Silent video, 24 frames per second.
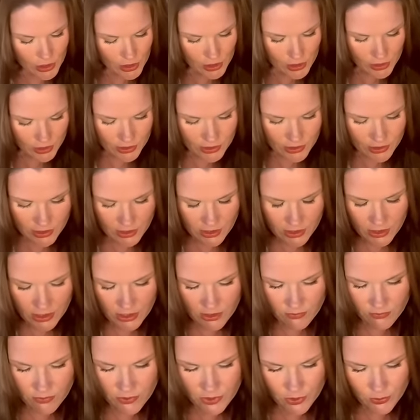Let's see that King
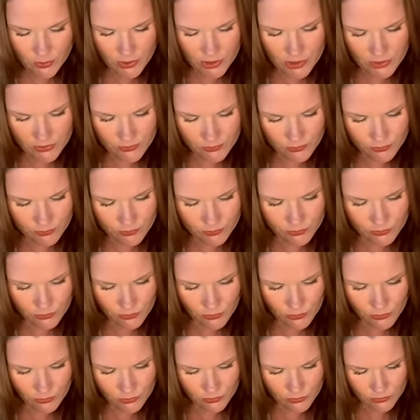of Wands, please.
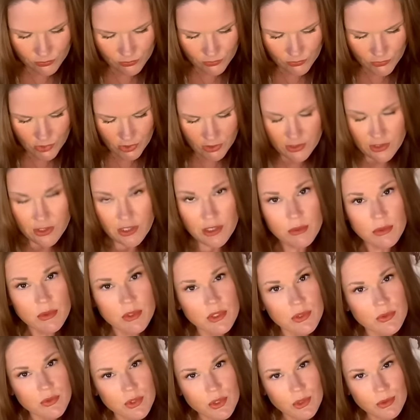At least I
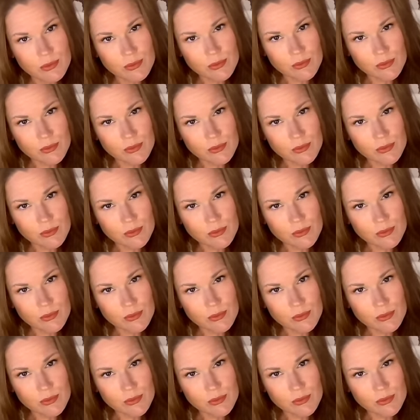believe so.